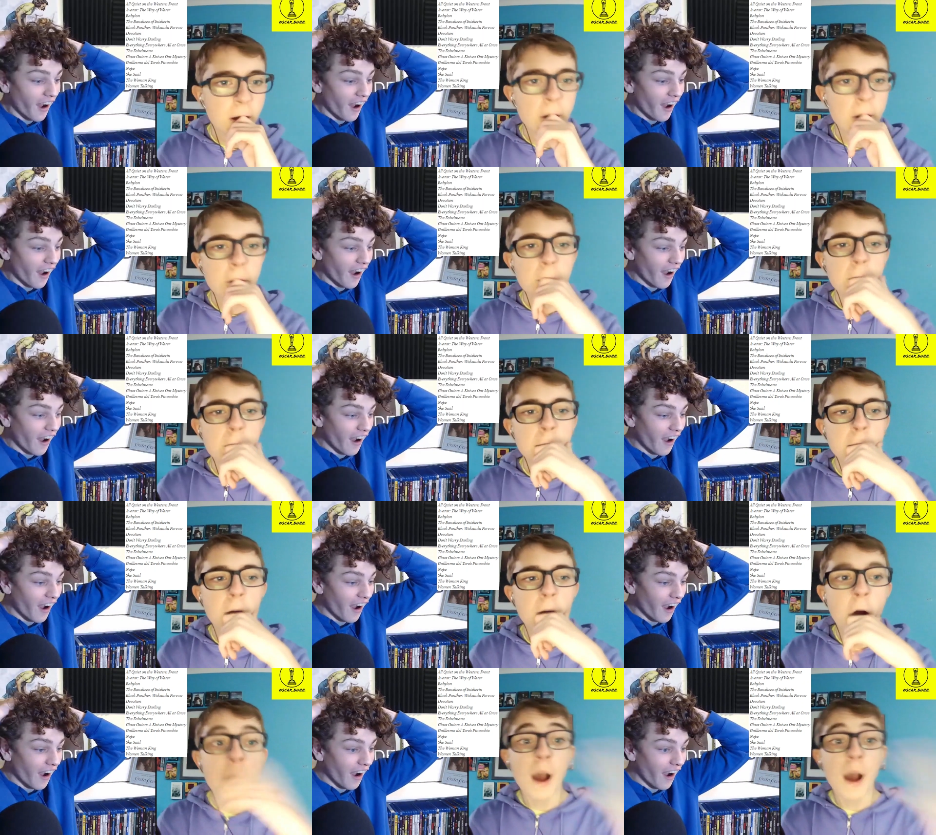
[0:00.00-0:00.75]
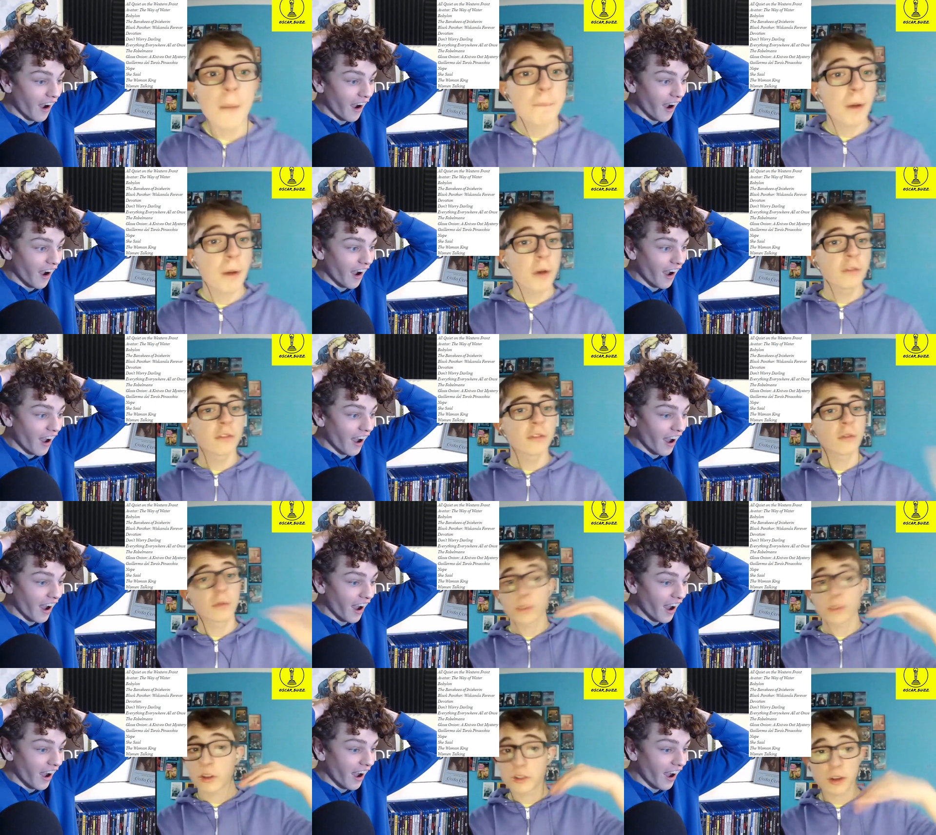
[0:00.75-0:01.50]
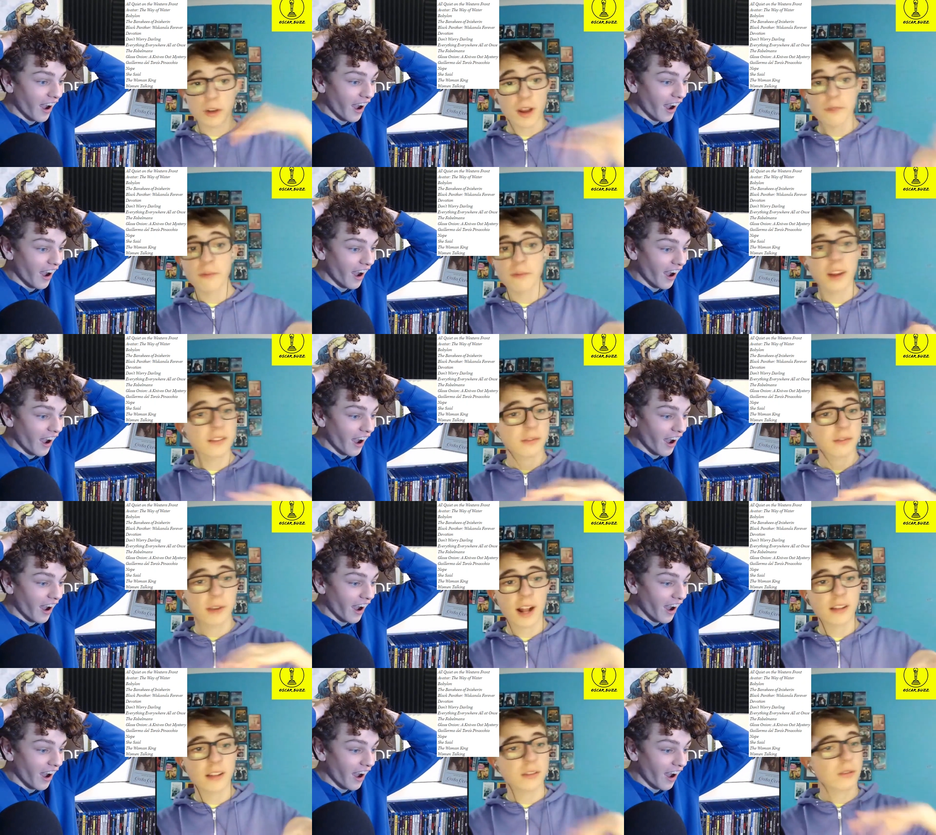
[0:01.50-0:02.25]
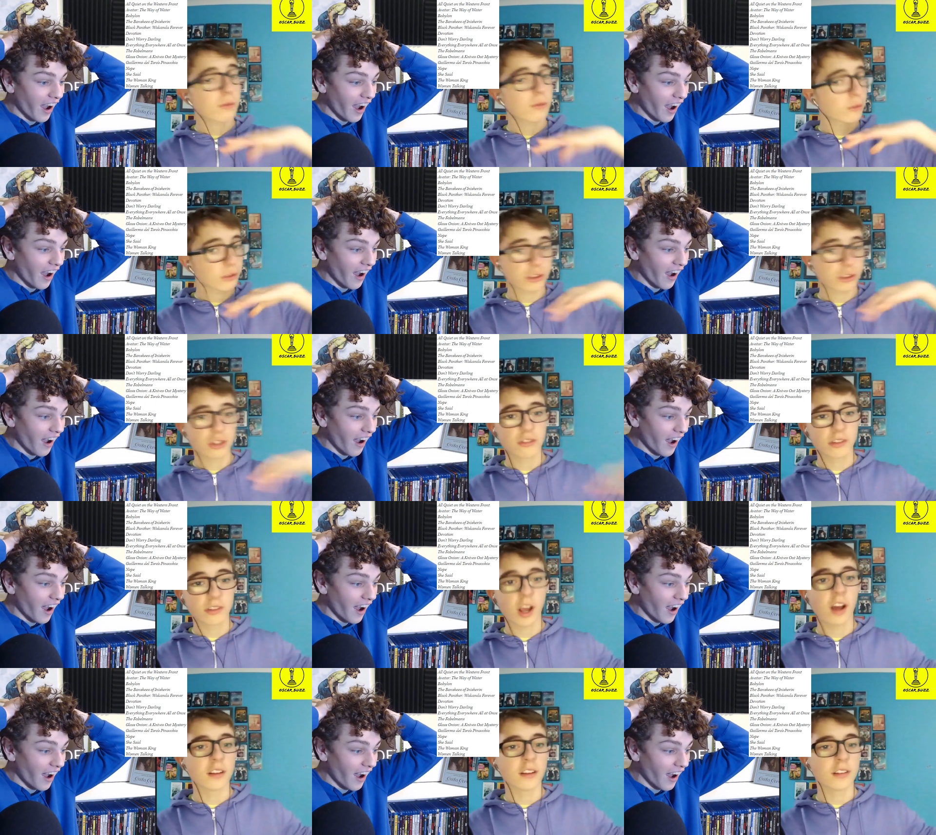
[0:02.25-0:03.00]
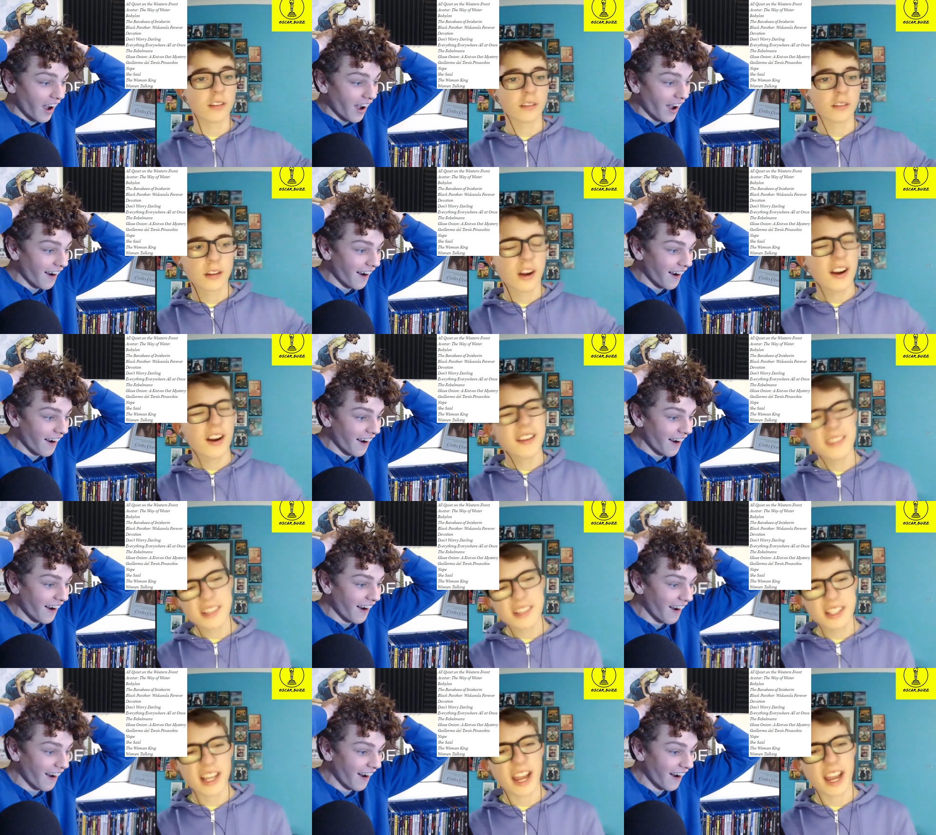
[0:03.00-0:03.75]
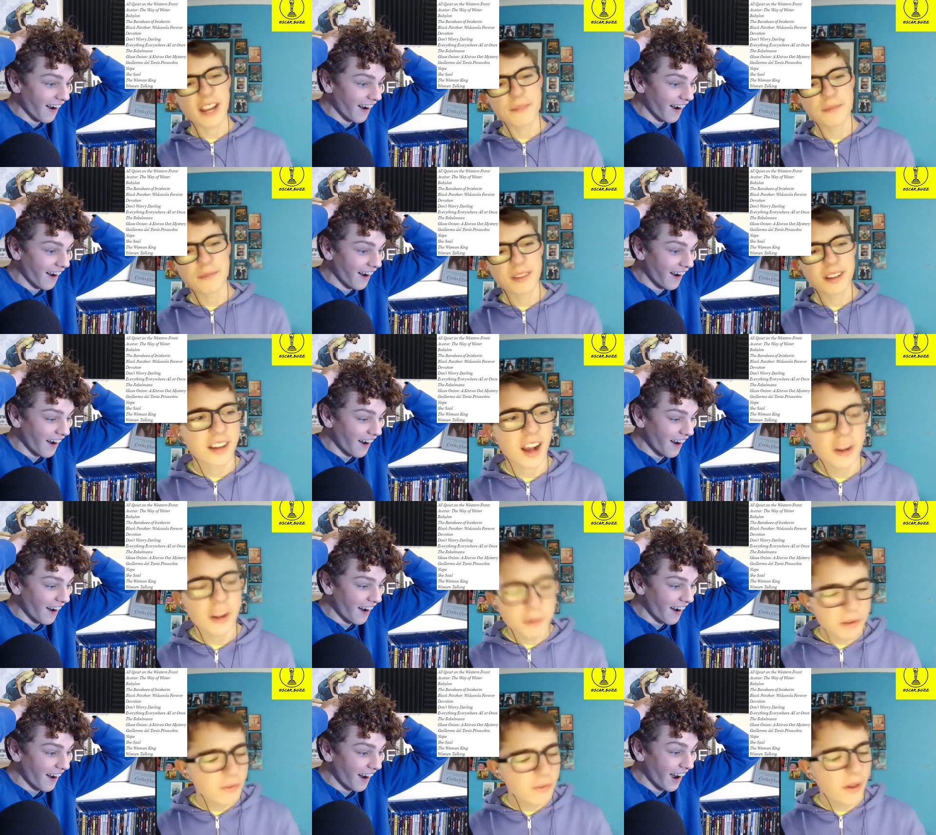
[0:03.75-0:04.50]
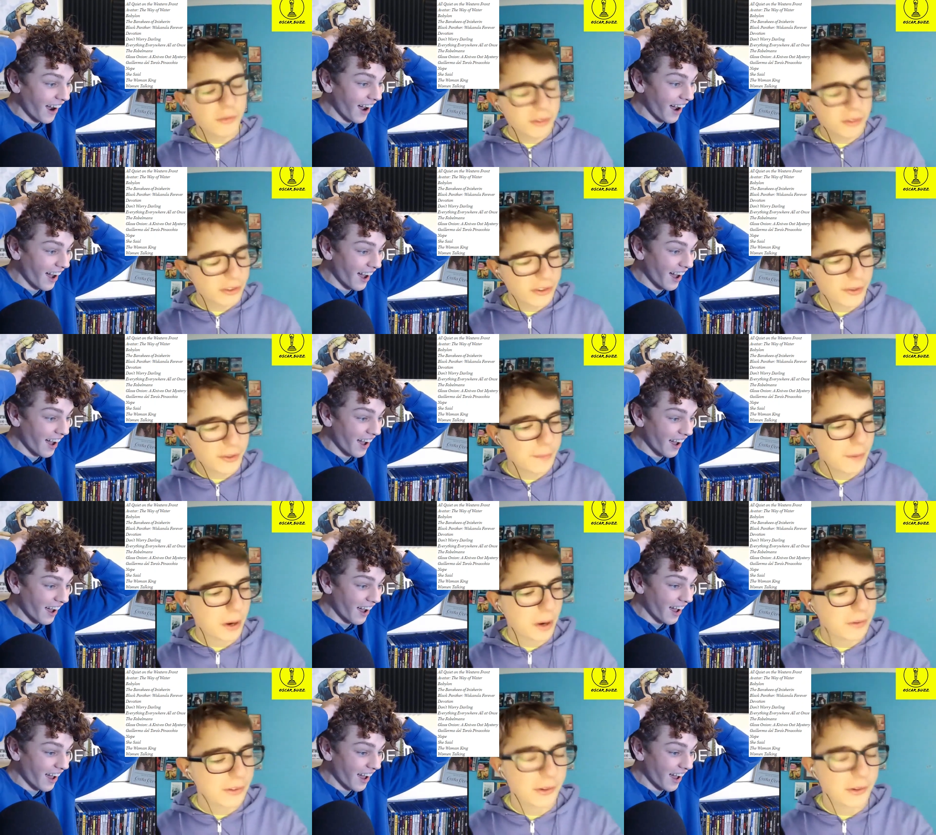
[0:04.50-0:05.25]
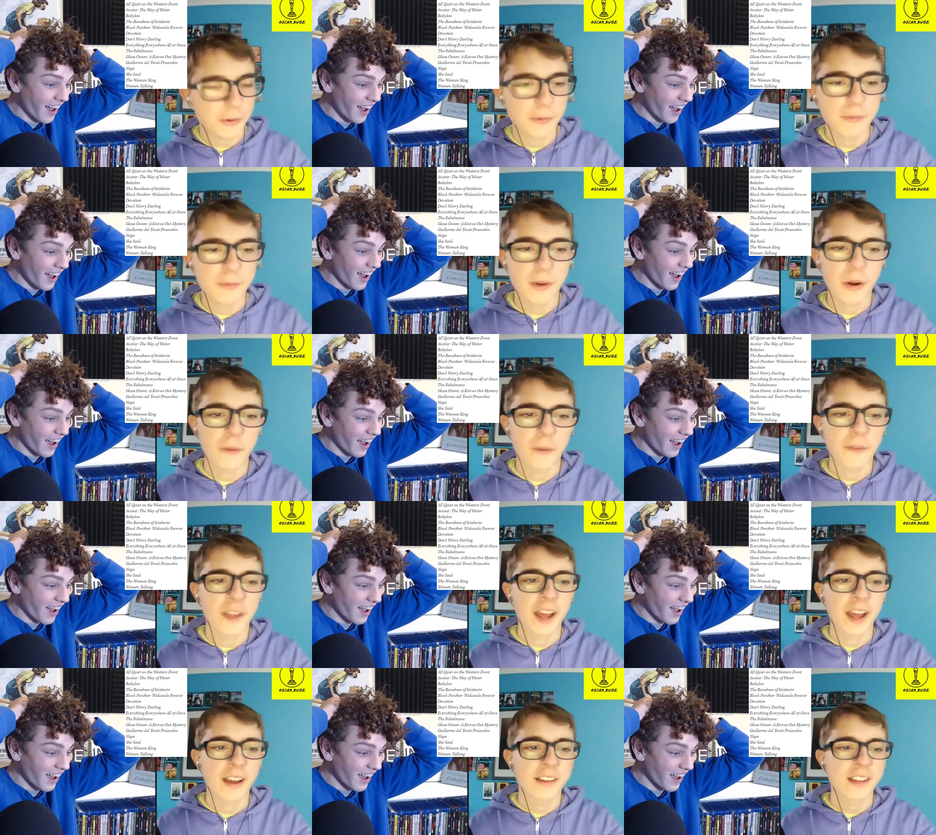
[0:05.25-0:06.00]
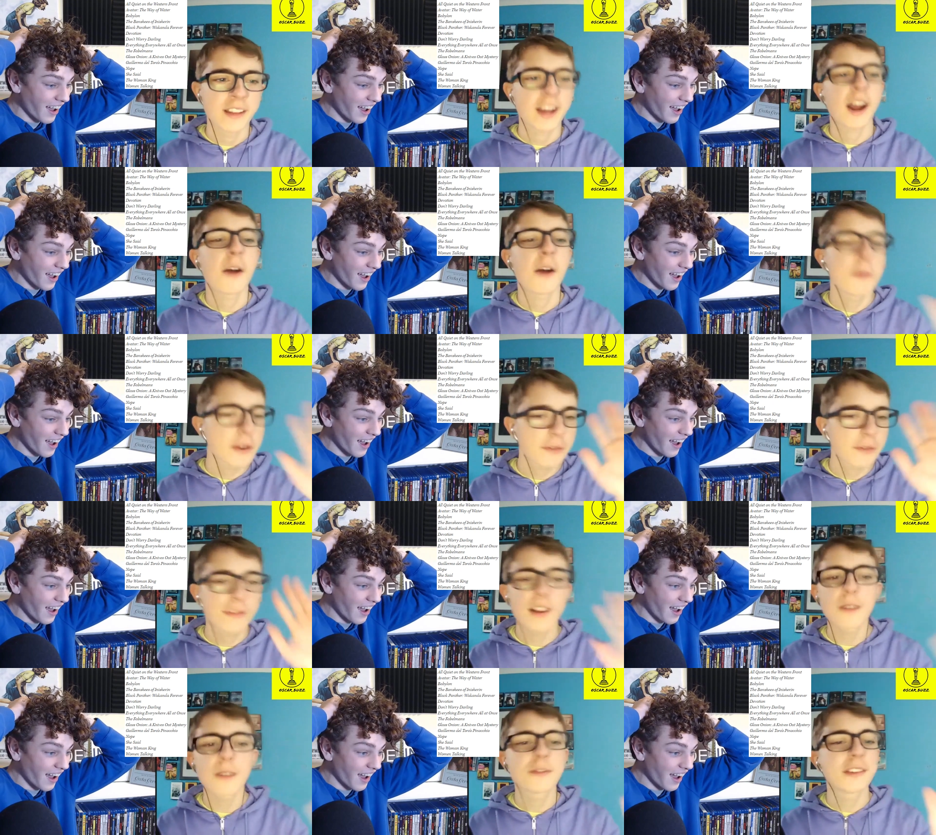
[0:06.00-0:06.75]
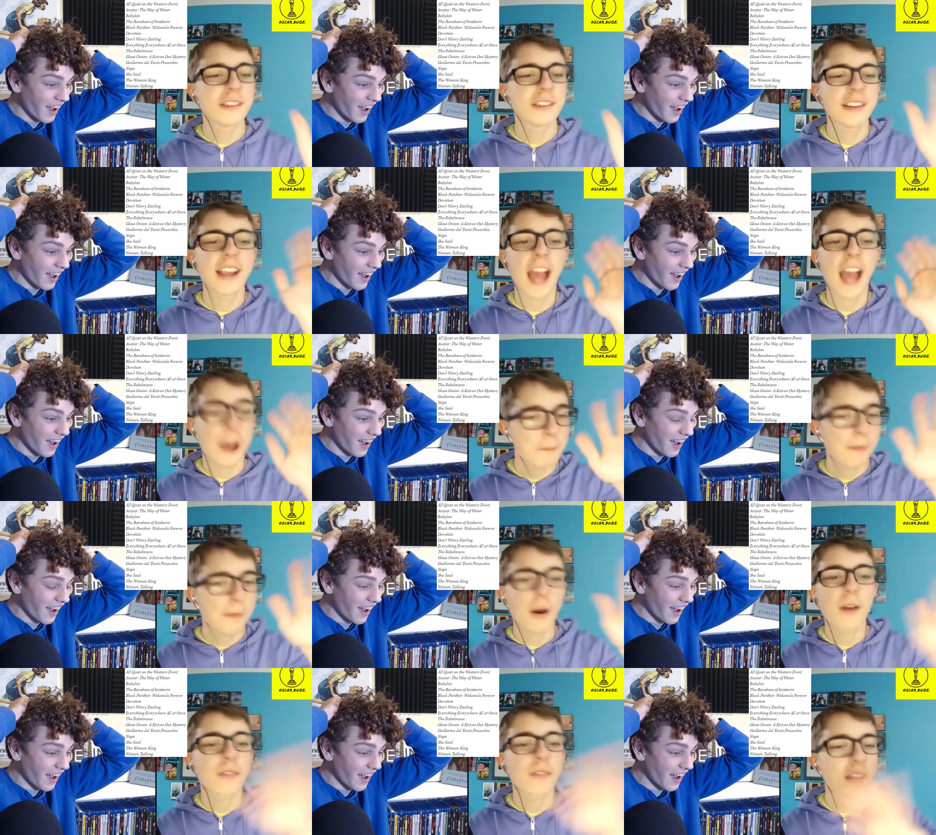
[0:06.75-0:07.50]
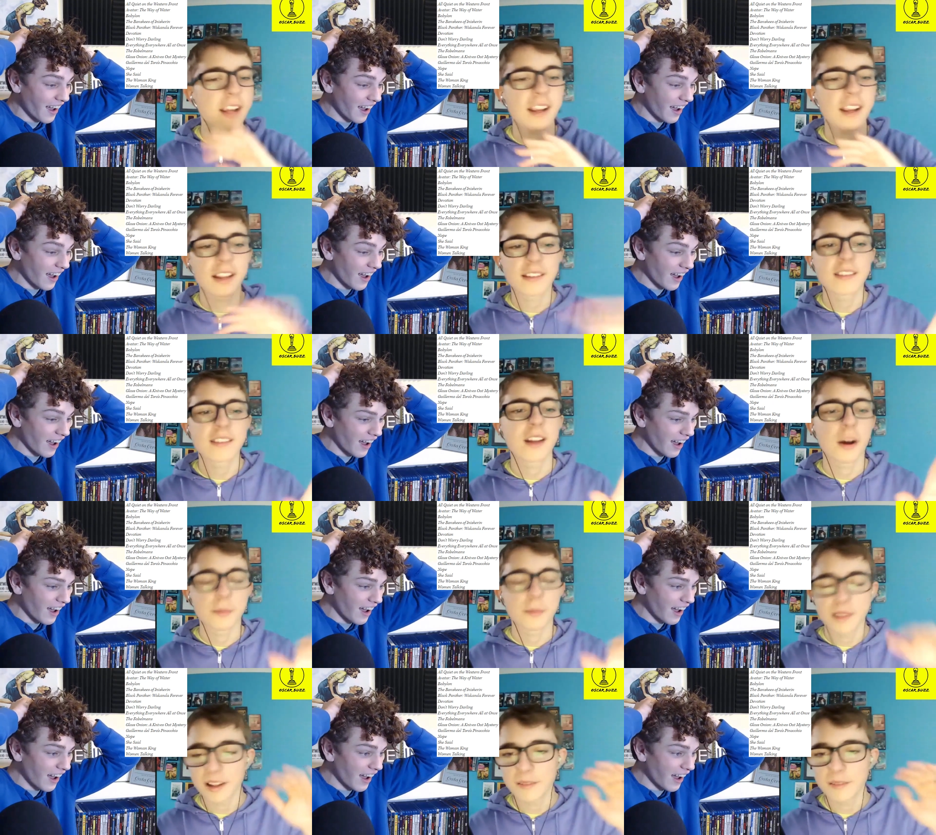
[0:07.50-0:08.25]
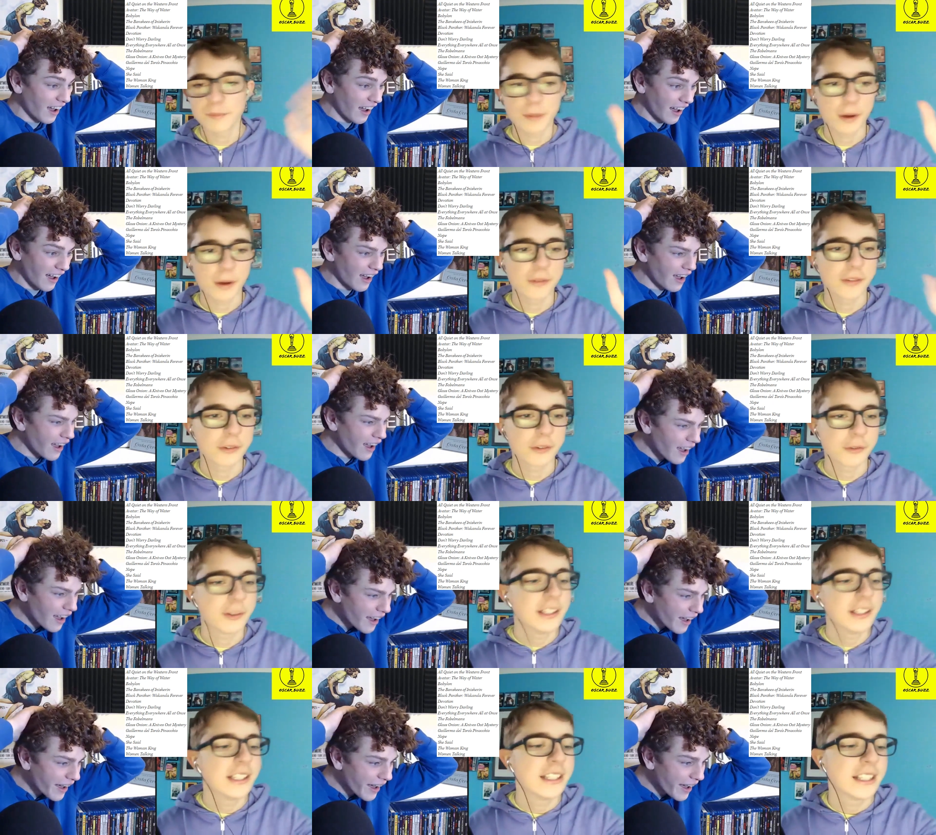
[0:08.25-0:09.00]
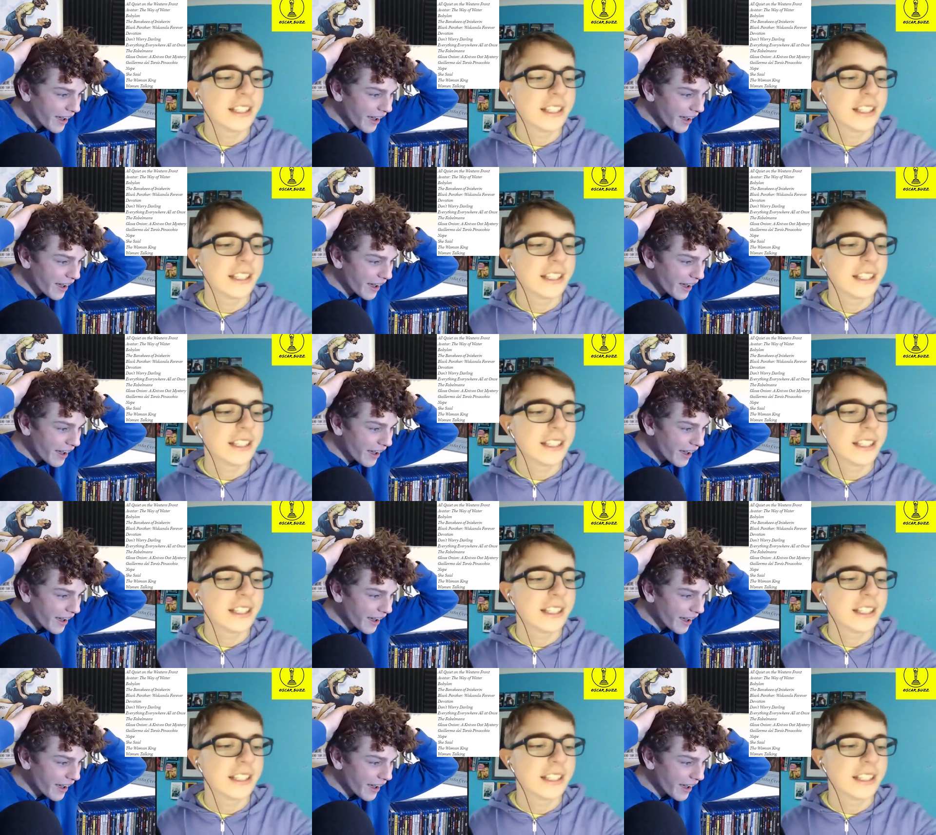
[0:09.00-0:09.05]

Speaker 1: Oh, oh, and Bones all. So Trent Reznor and Atticus Ross just done. Oh, that's a shame. I would have loved to see Bones and all on there. Like, I would have loved to see Empire of Light get snubbed and Bones and all